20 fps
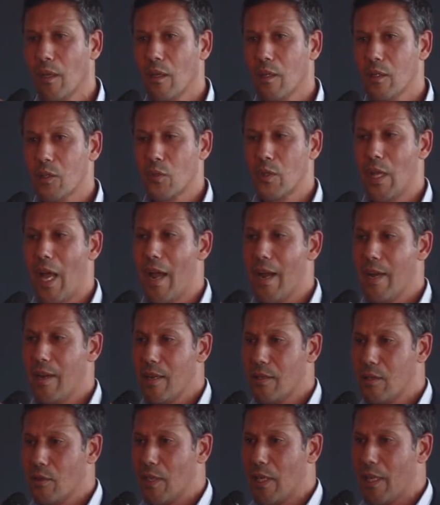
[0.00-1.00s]
So I
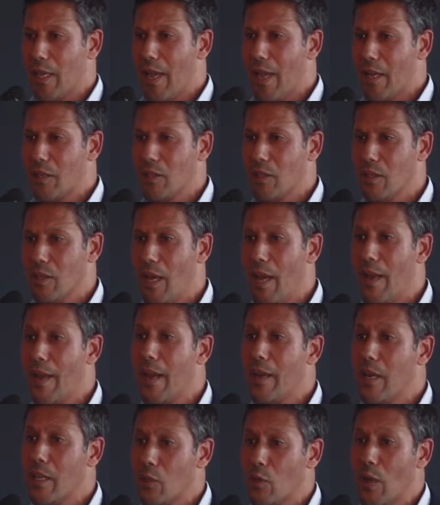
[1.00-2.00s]
need to take action, and
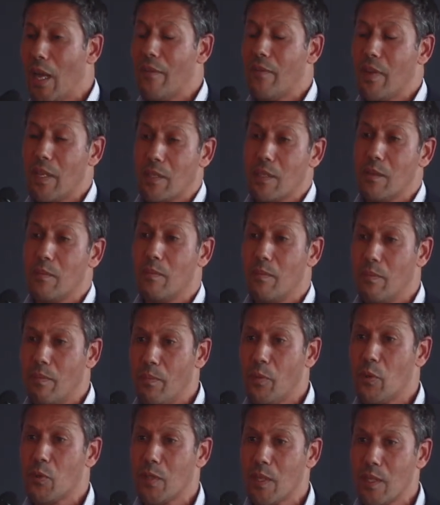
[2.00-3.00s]
I need to have that
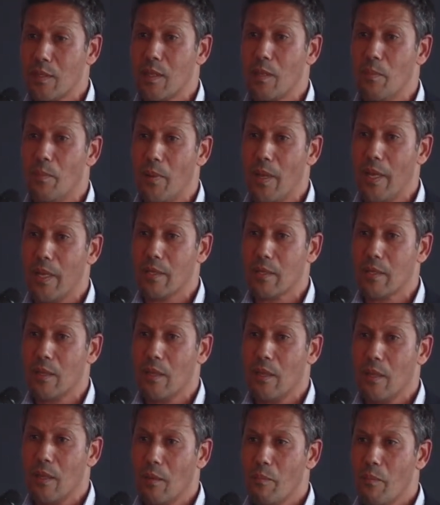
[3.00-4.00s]
process in place.
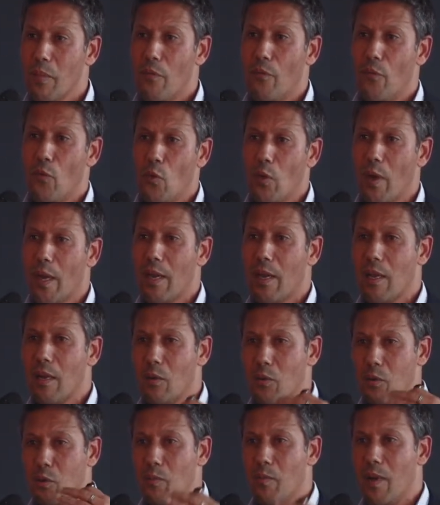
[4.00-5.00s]
Before I
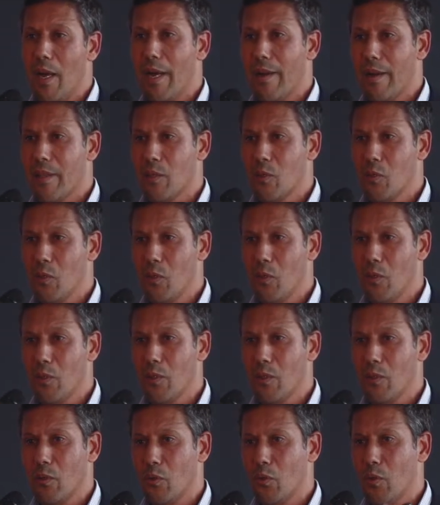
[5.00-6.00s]
go to buy the
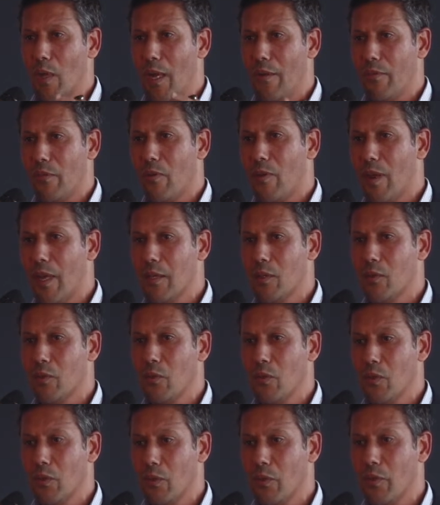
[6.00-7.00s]
tools, or to have the right
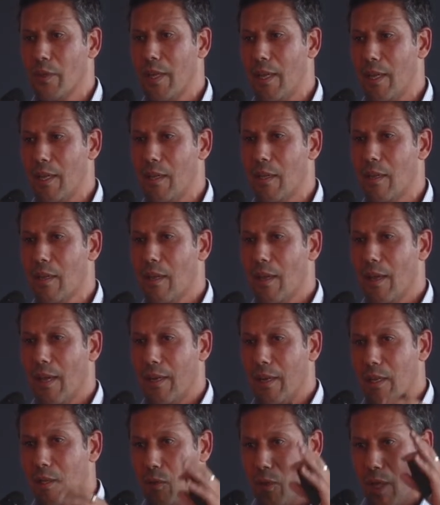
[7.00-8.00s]
tools on that,
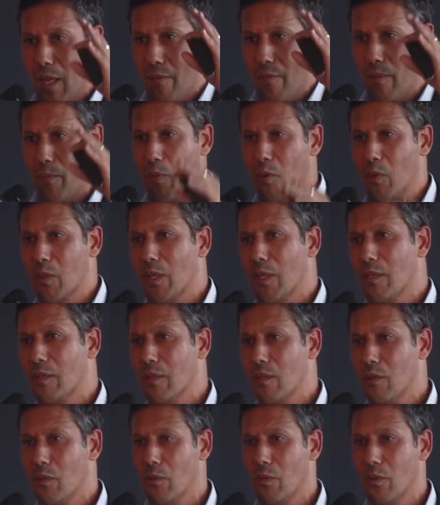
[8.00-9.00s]
I need to have a
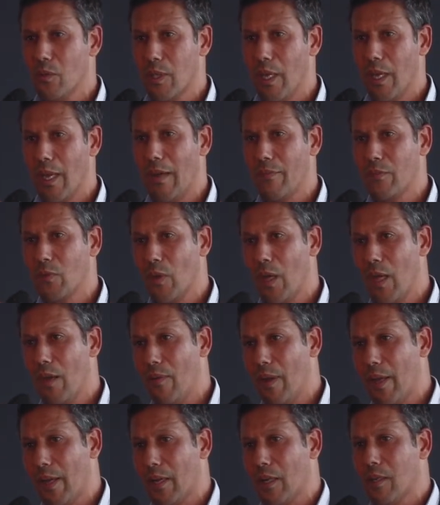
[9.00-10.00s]
processing tools. I have to
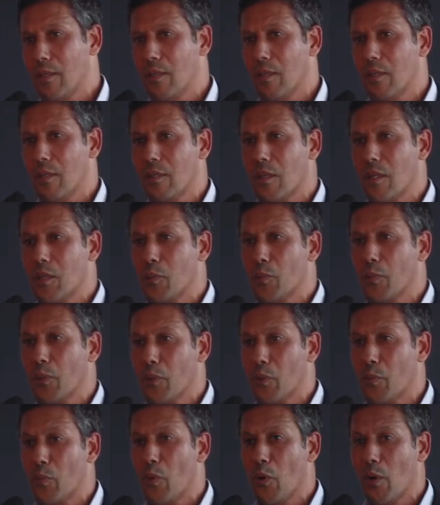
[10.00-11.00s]
have like incident
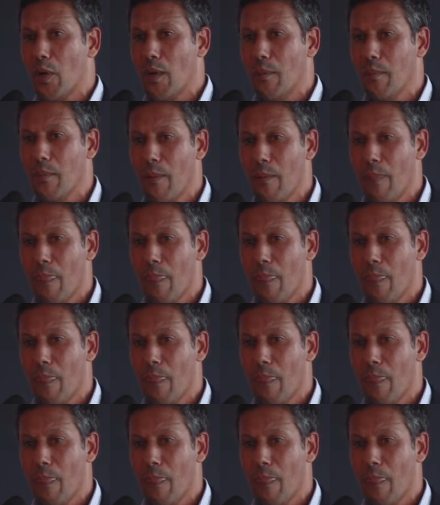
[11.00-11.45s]
response program.